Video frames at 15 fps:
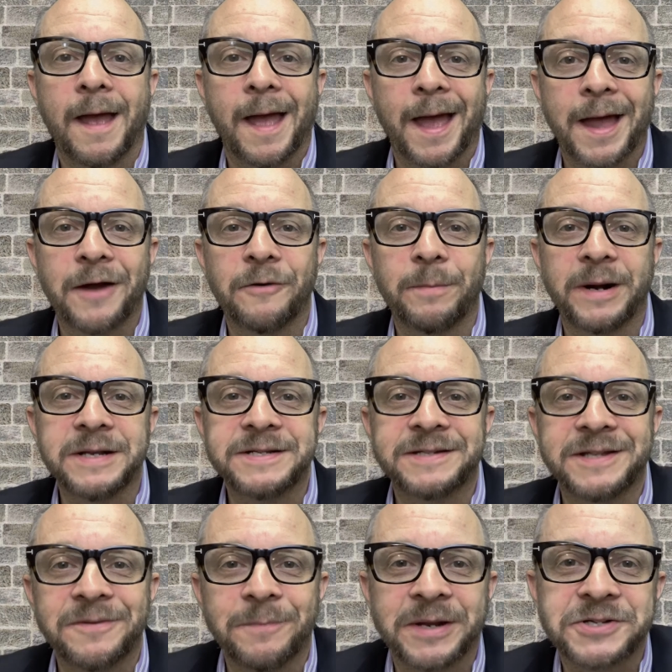Hey everybody,
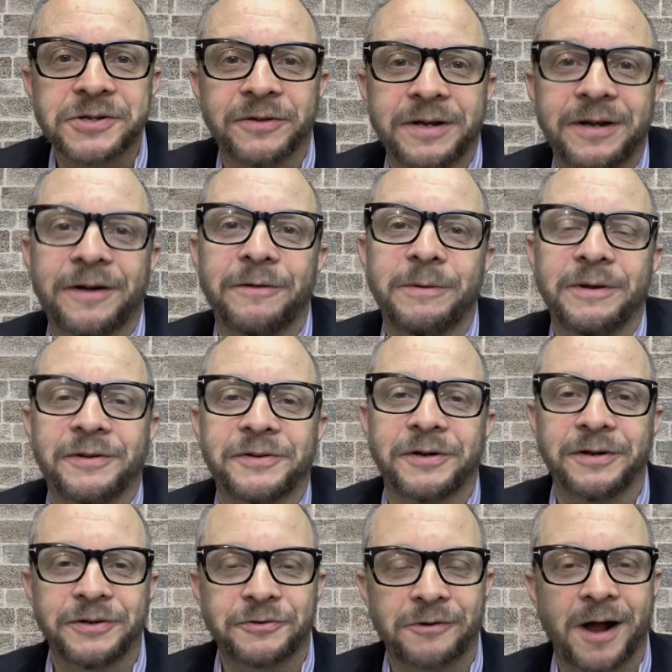Steve Mitchell here, Realtor
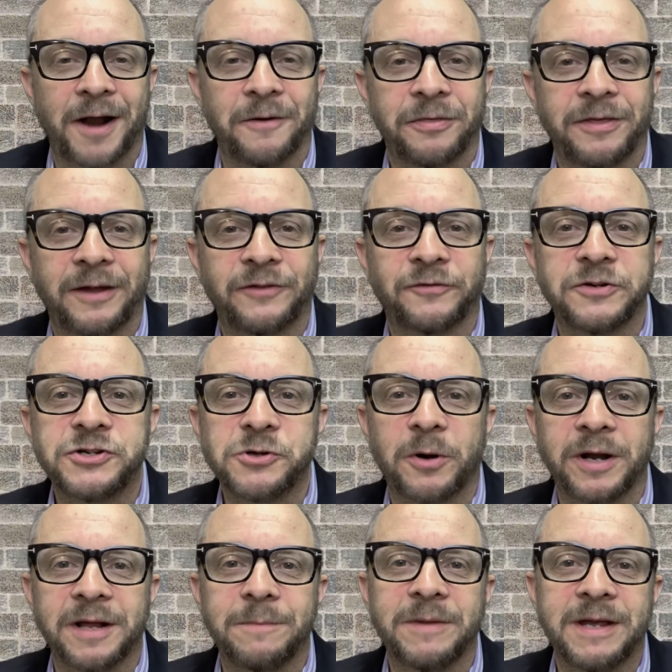in Toronto. Thanks for
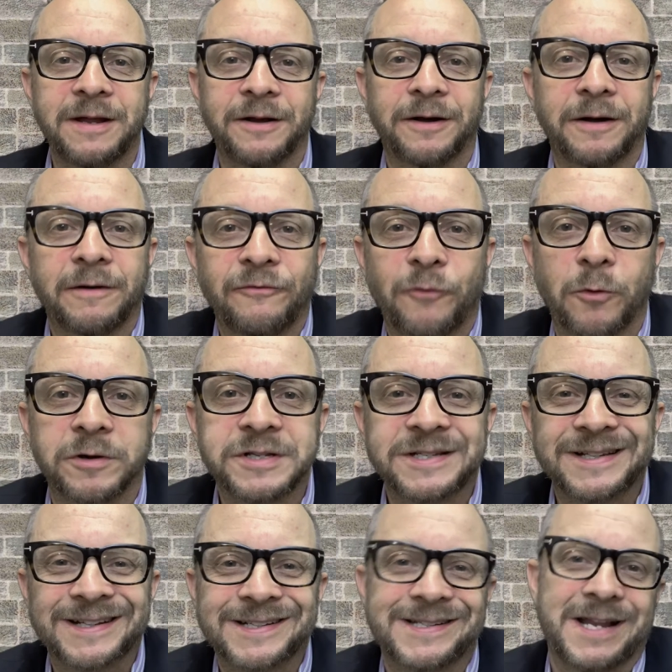joining me here for
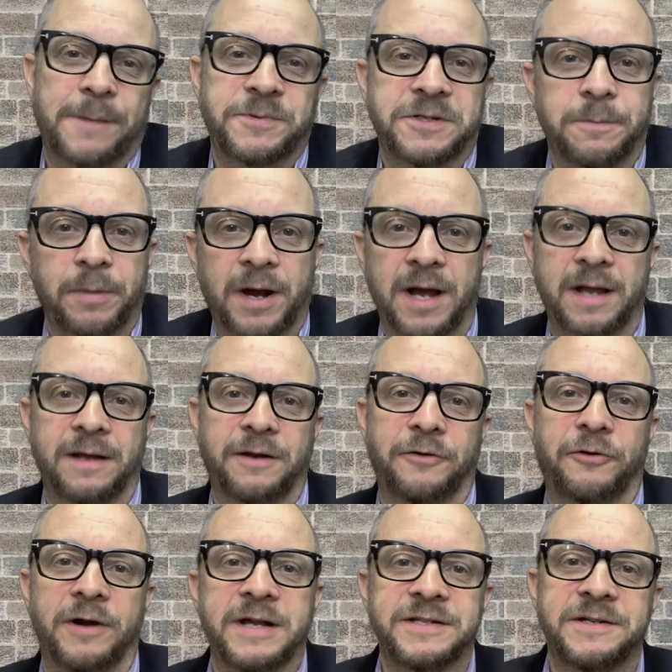6 steps to buying in a
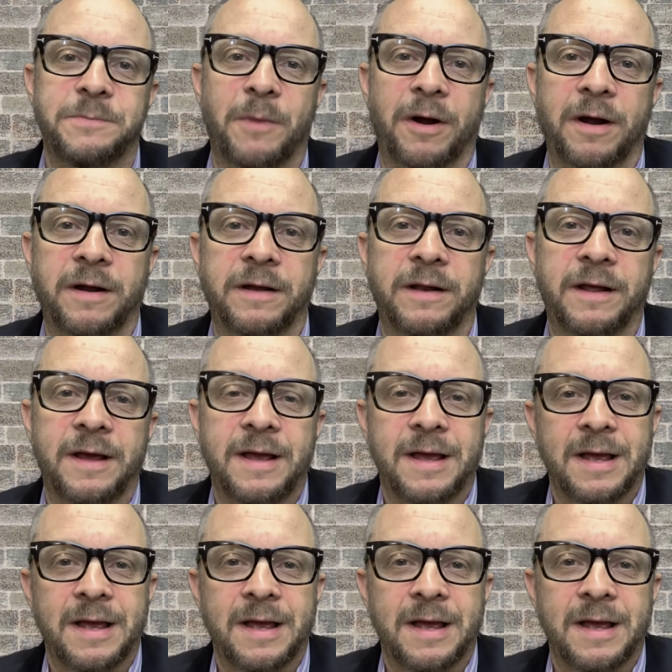crazy market.